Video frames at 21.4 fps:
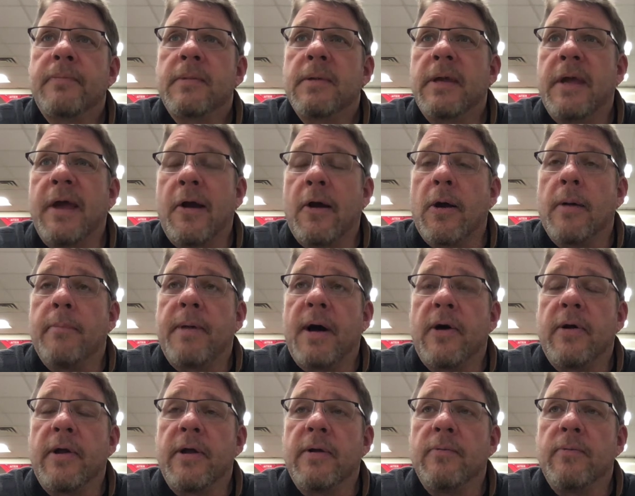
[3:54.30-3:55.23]
care
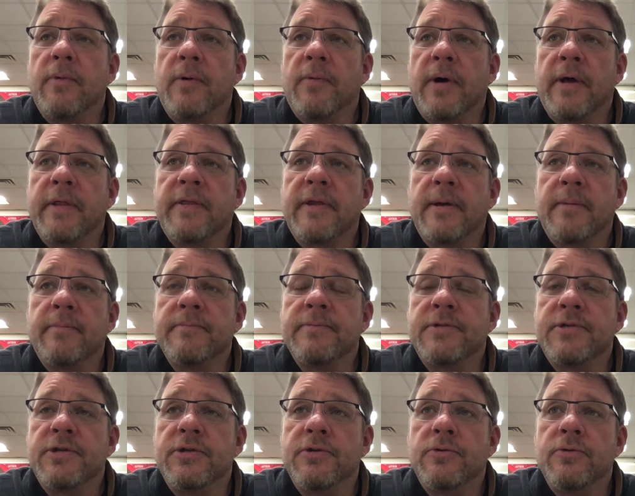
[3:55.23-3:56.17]
about it. We want them
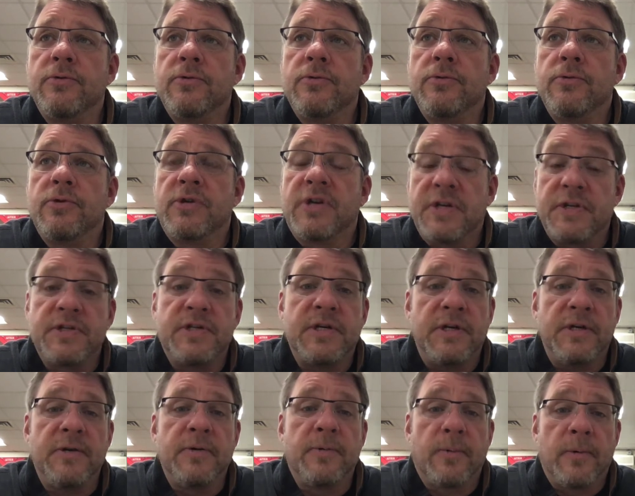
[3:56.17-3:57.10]
to
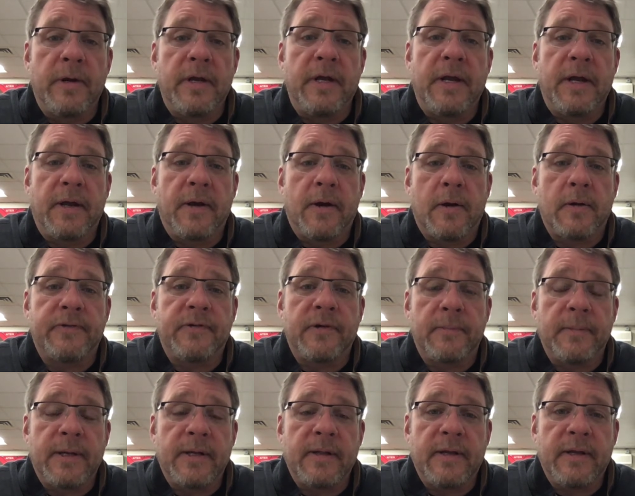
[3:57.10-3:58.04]
continue reading.
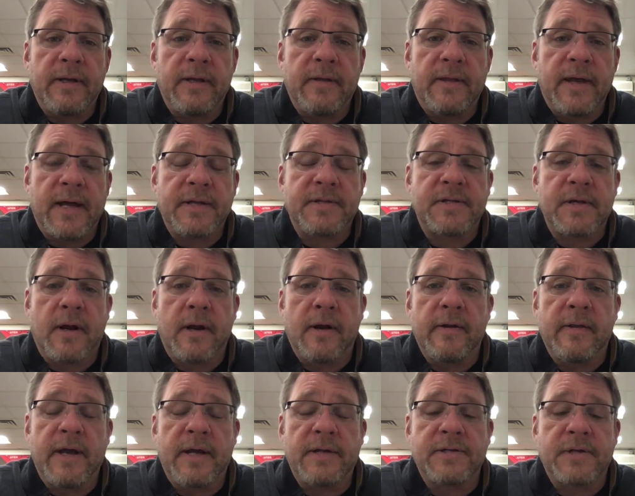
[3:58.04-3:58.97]
Ultimately, that's
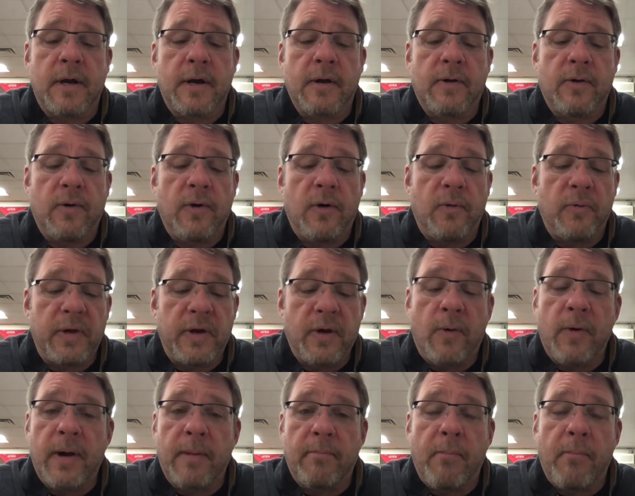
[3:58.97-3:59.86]
our goal. We don't want to